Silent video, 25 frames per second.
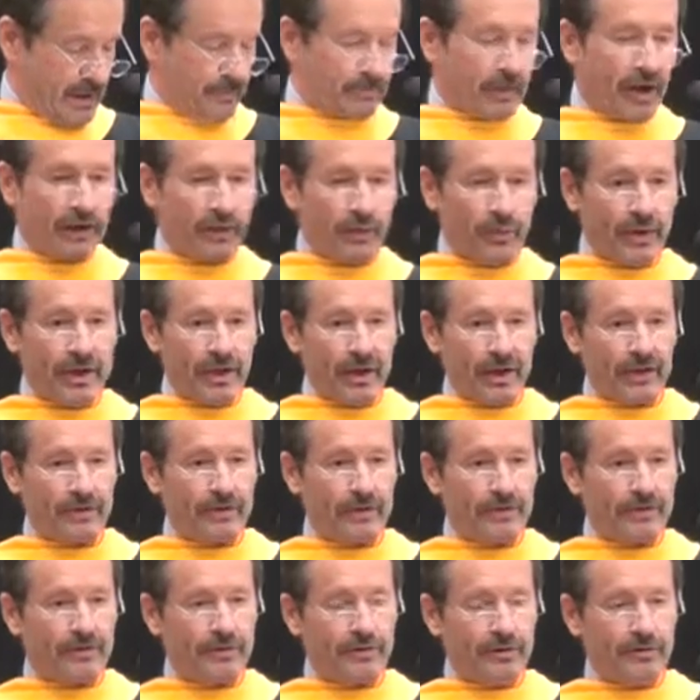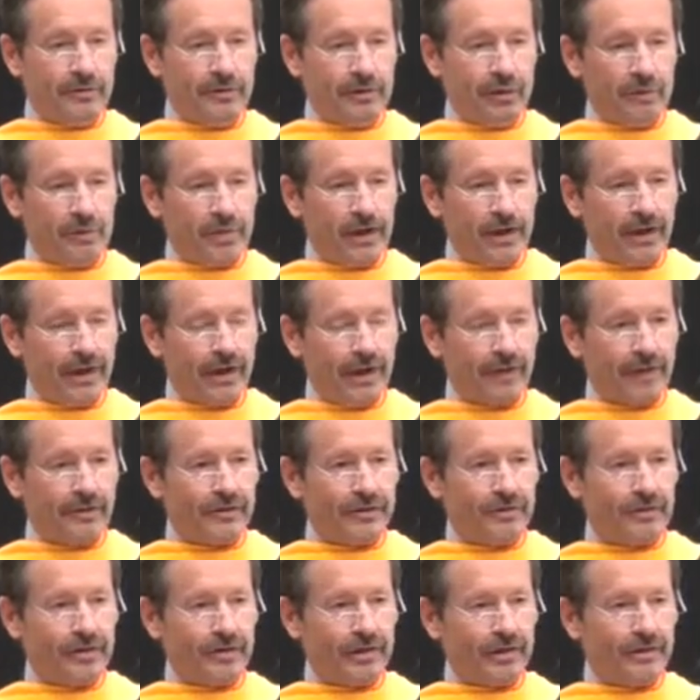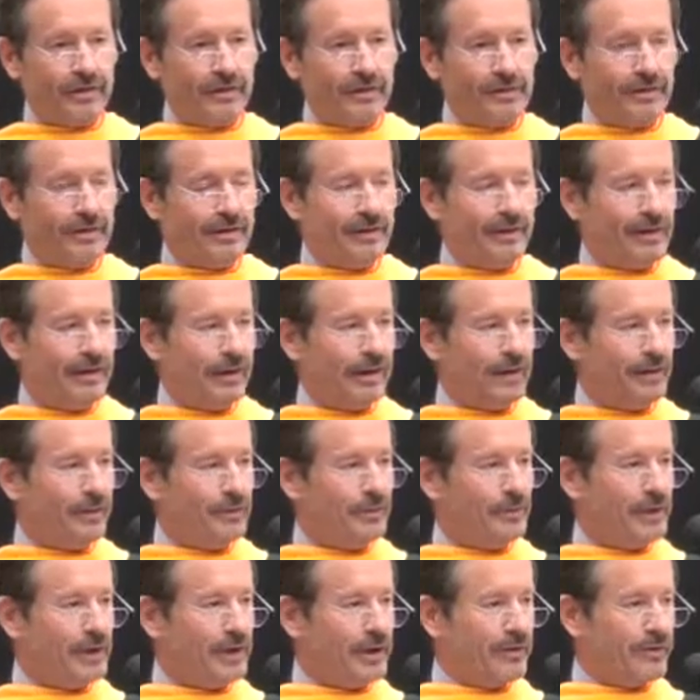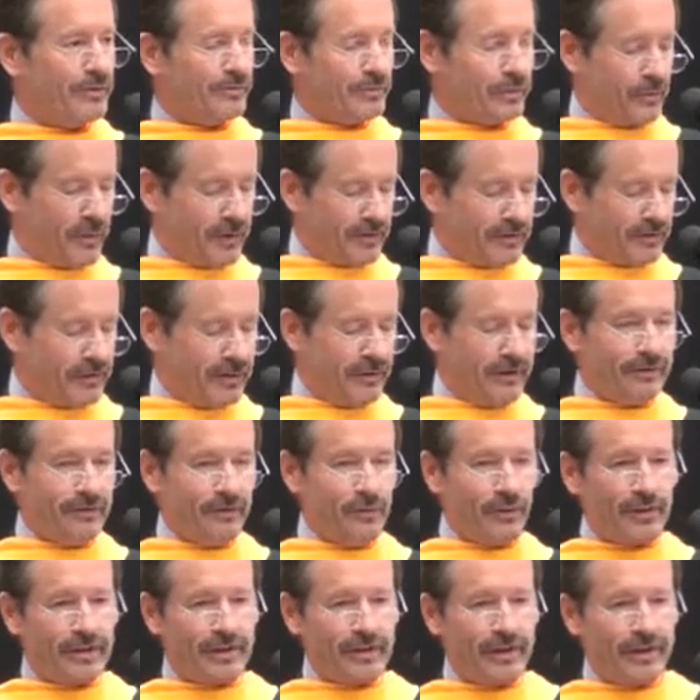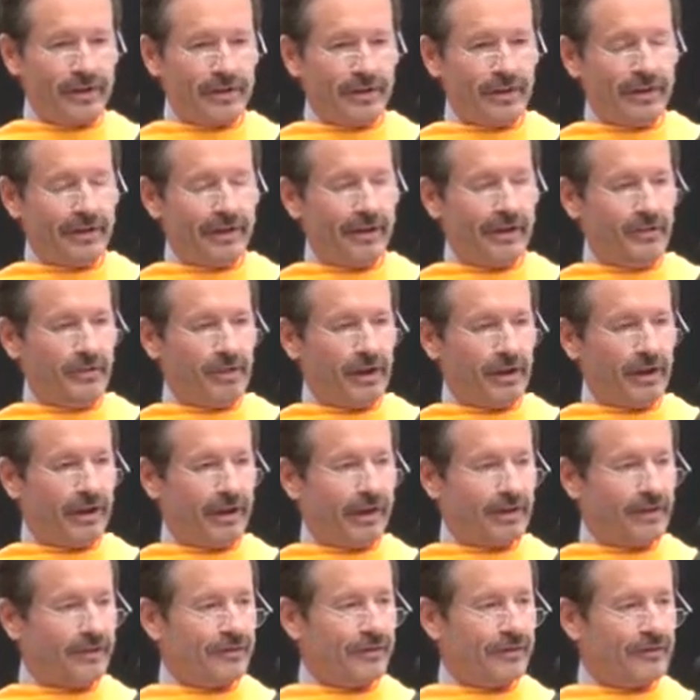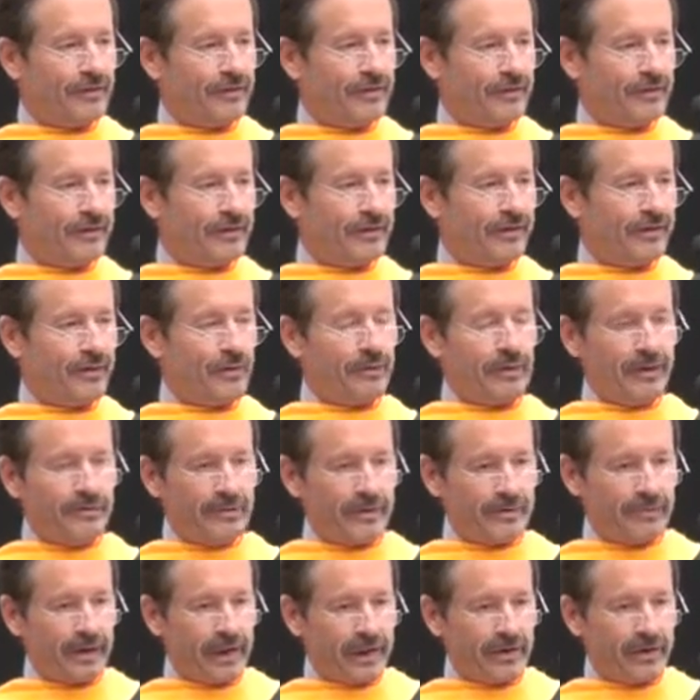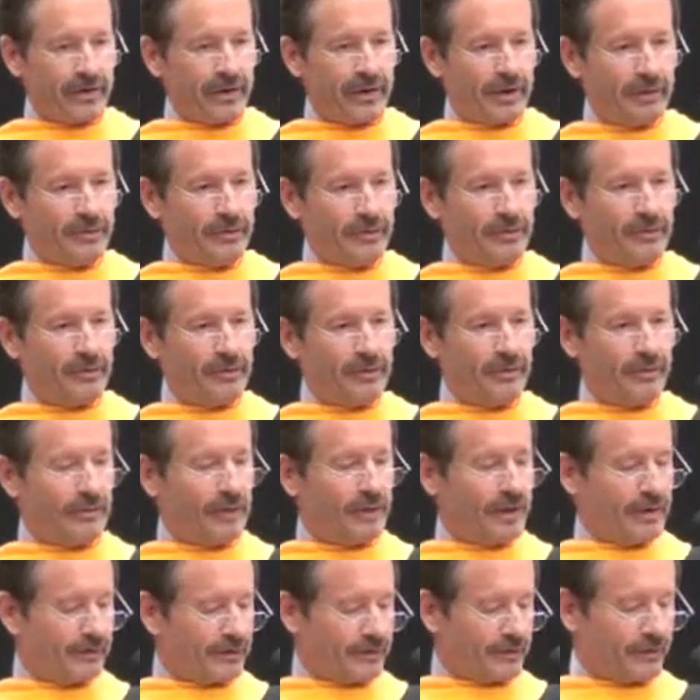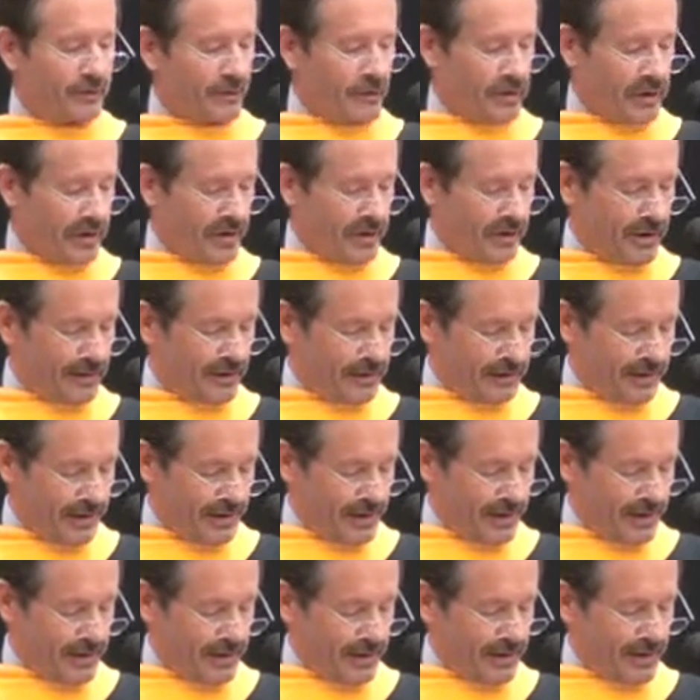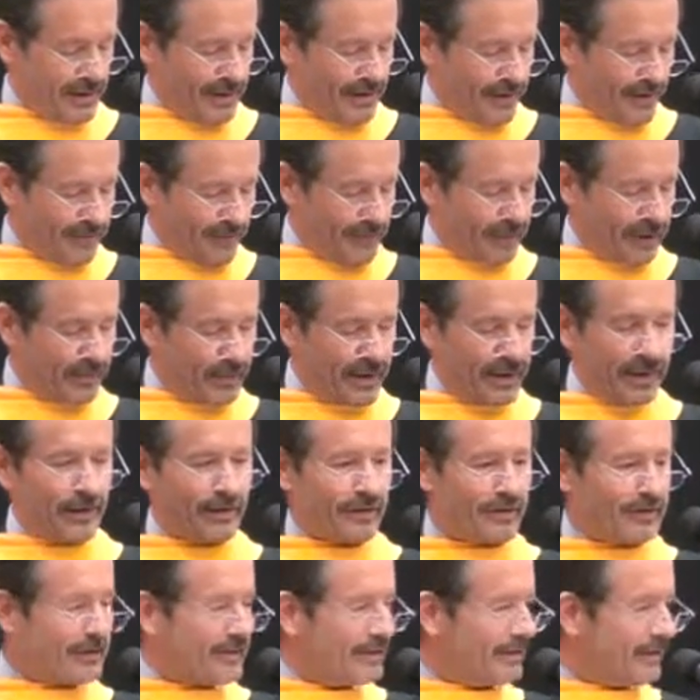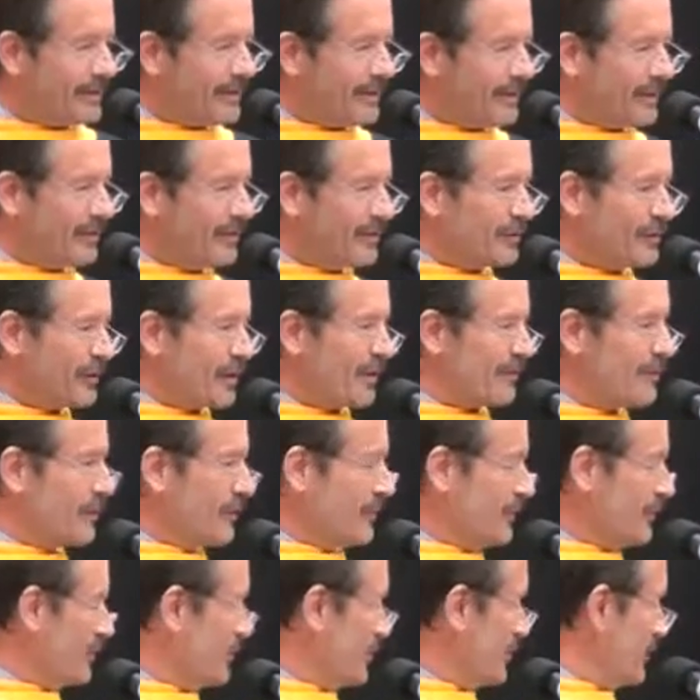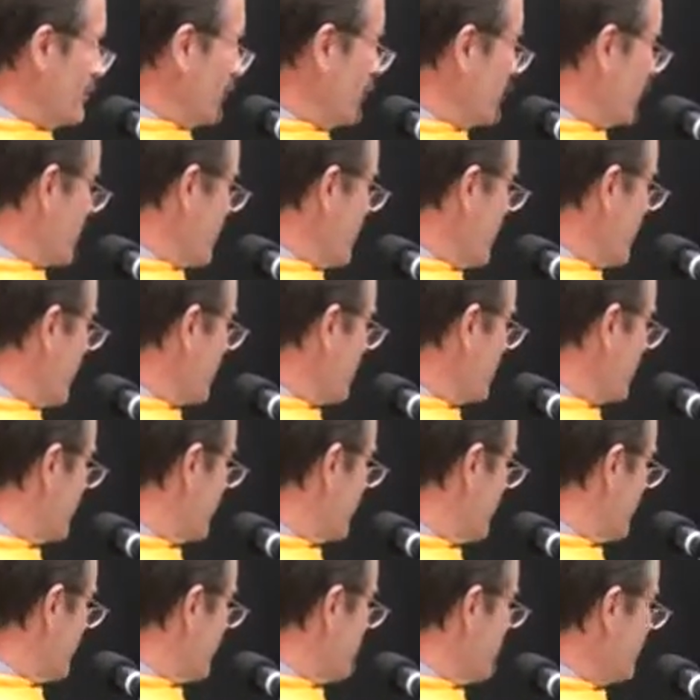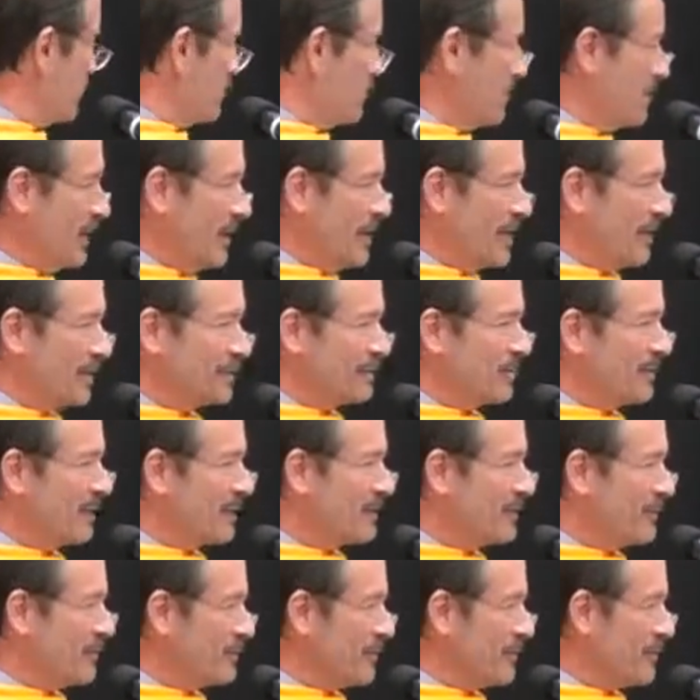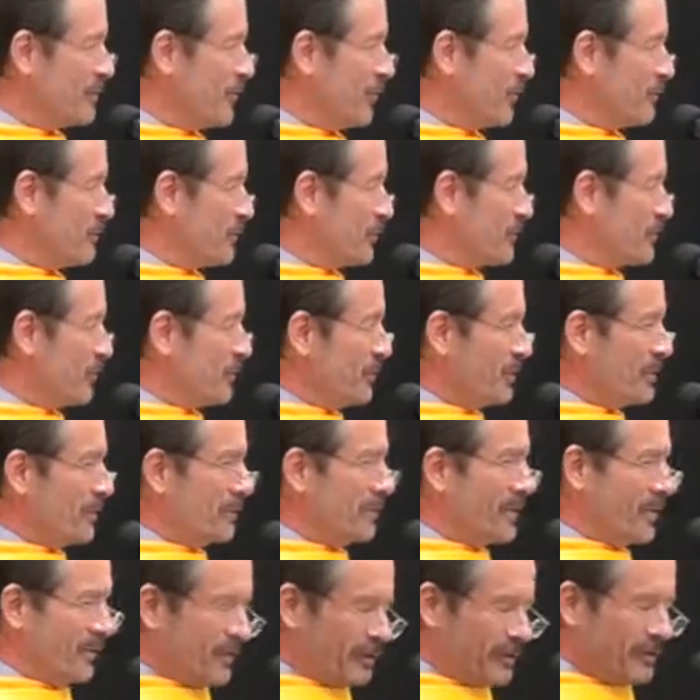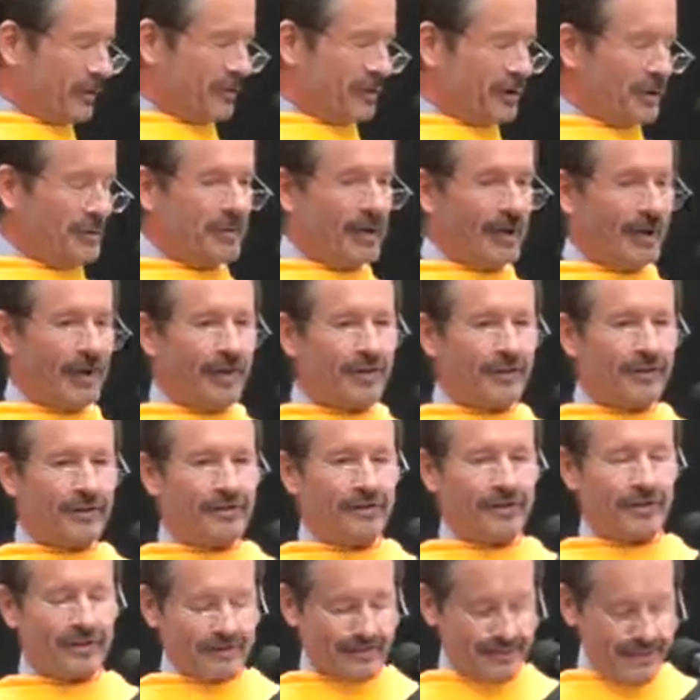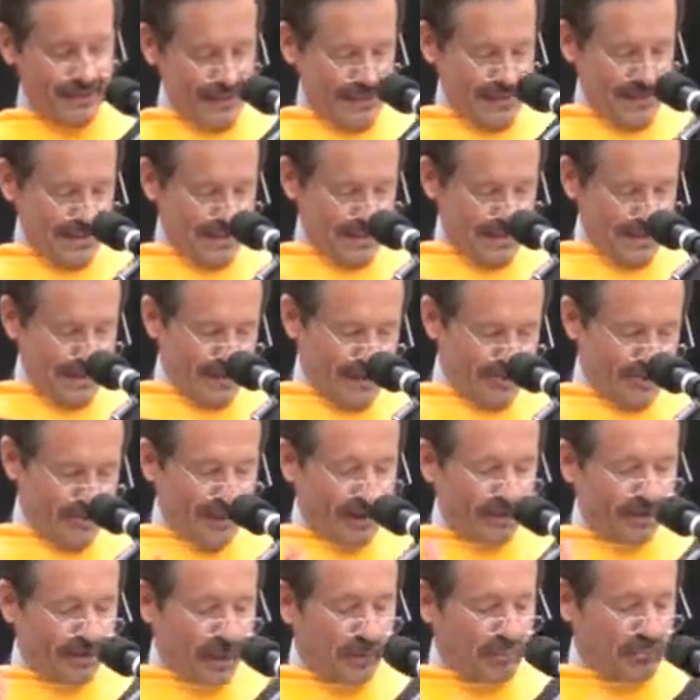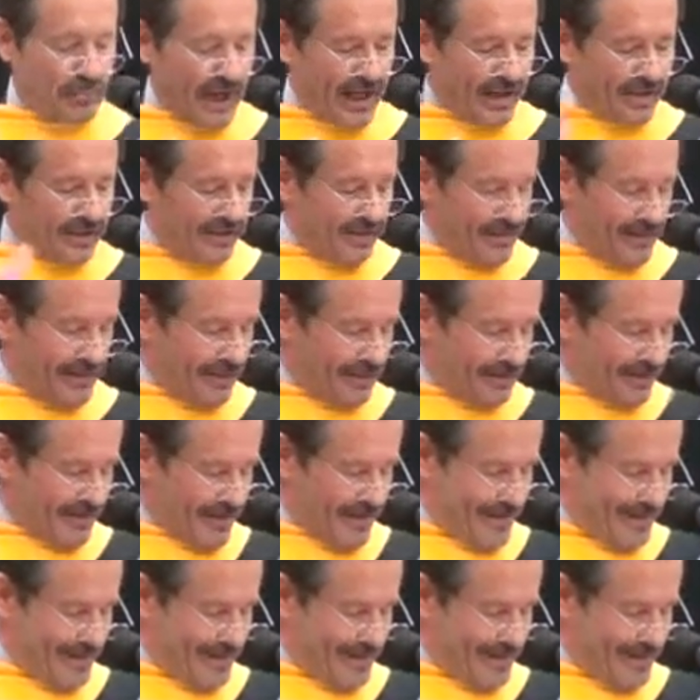By the way, I took no biology when I was at Wesleyan, nor did I take any biology or even biochemistry when I was at Cornell. And somehow the discoveries that you described, I think, would be unexpected to have come from someone who never took any biology. But I'll get back to that.